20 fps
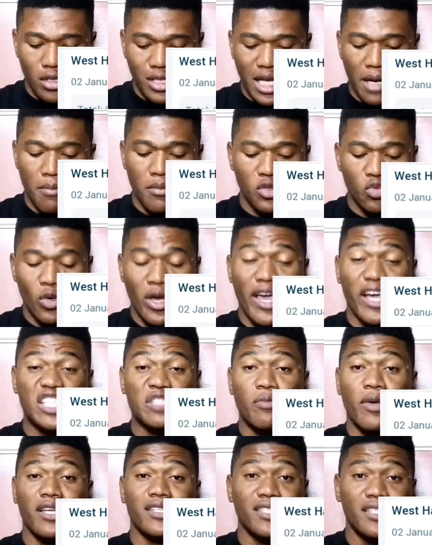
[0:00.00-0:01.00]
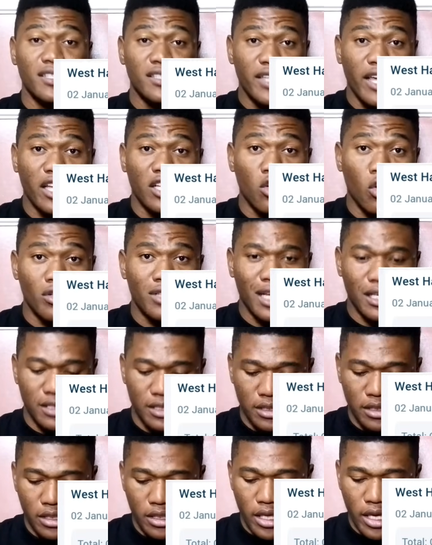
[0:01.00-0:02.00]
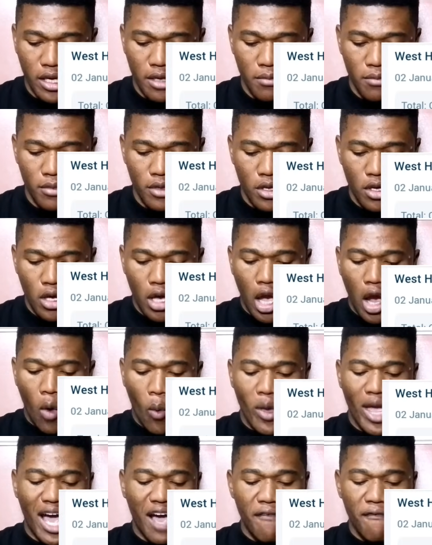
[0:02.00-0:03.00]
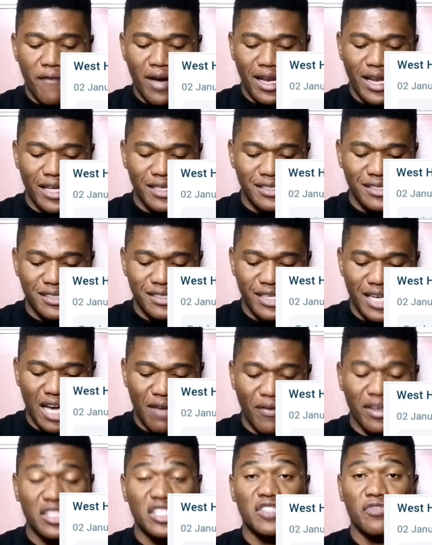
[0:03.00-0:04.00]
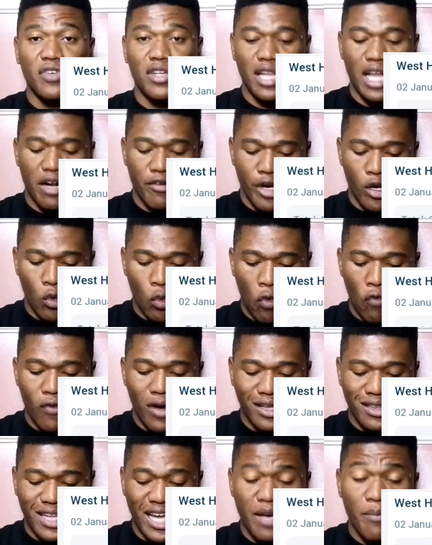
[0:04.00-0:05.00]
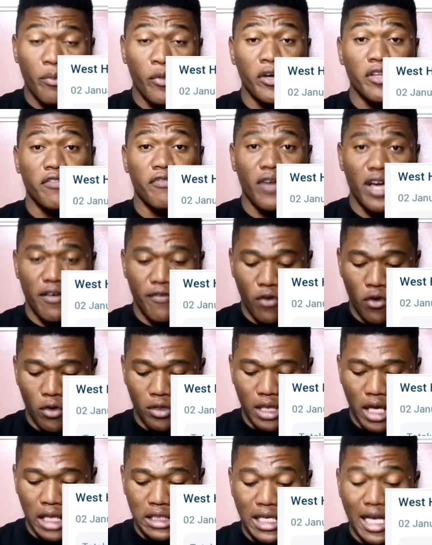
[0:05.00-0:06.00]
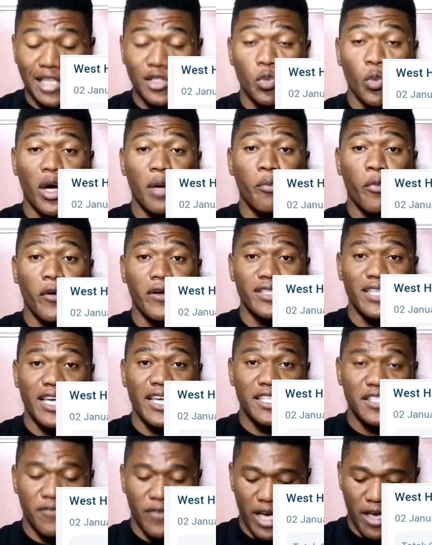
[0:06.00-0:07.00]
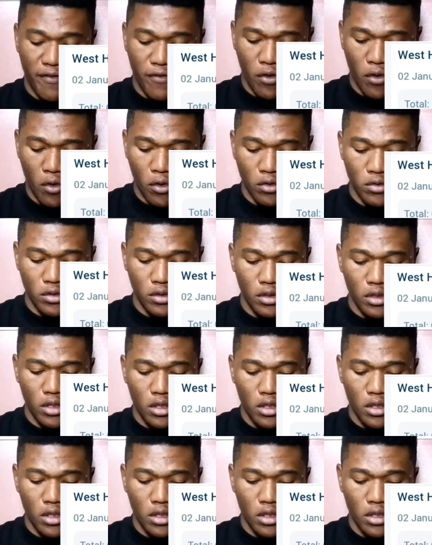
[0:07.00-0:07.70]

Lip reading: That means we're expecting 10 corners in the game. We have Valencia versus Villarreal over 9.5 corners at 1.85 odd.